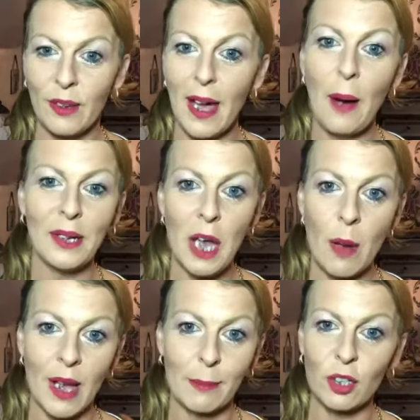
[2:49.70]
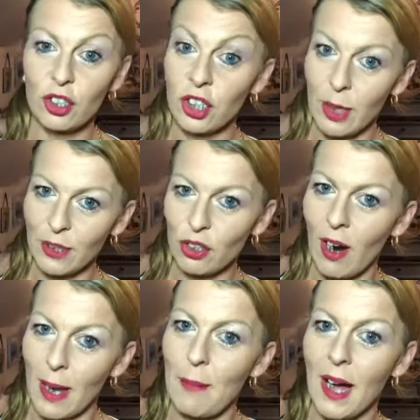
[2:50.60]
without her knowing, because she was
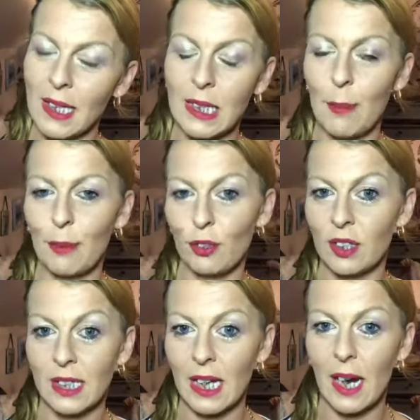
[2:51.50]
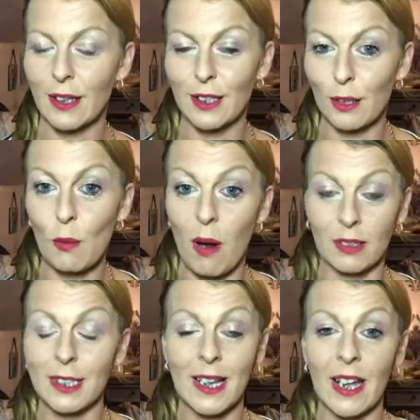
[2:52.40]
trying my samples, you see, and I didn't
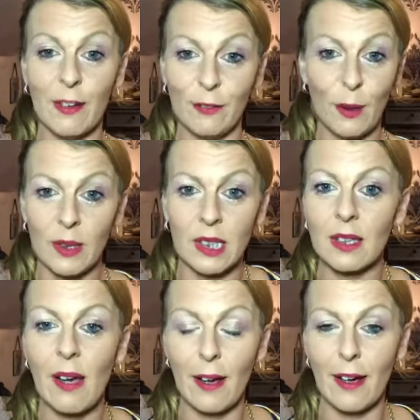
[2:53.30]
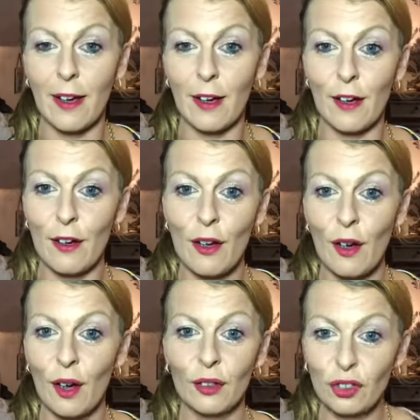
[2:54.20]
want to influence her
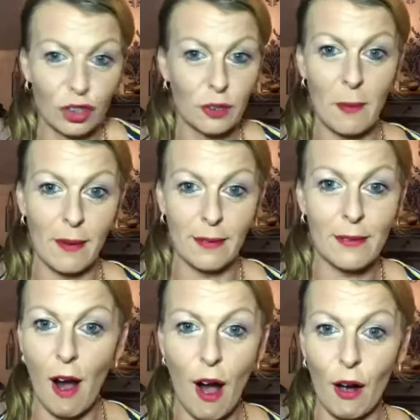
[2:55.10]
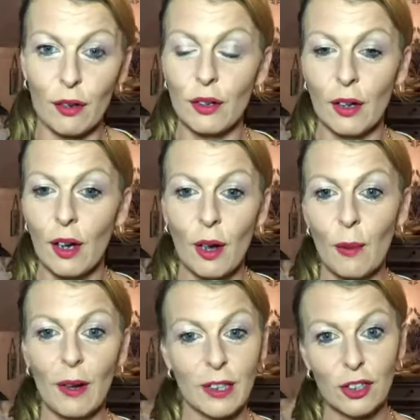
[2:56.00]
judgment on
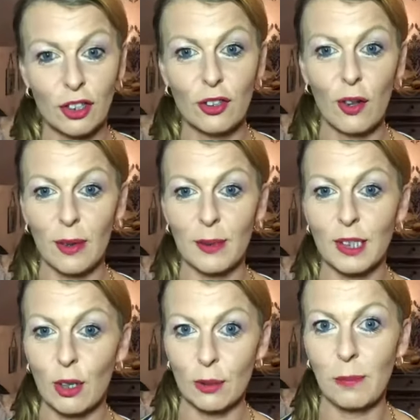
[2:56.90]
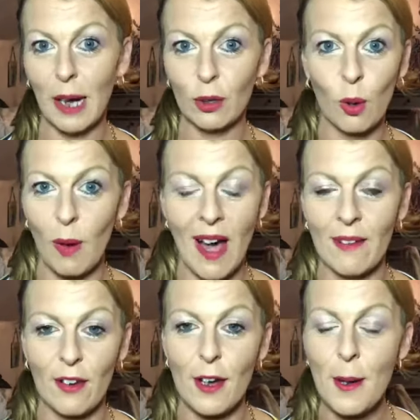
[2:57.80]
whether she thought there was good, bad or
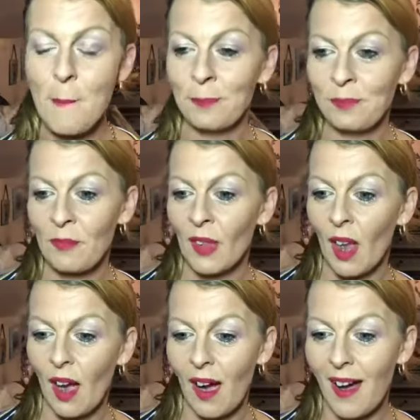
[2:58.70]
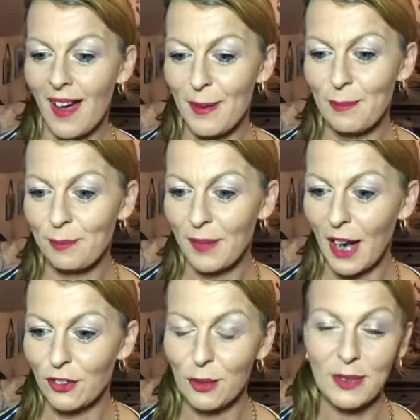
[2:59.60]
whatever.
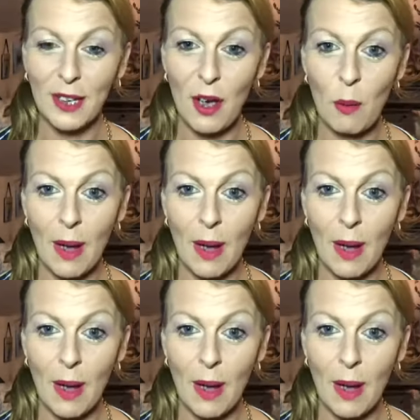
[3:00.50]
I jumped on her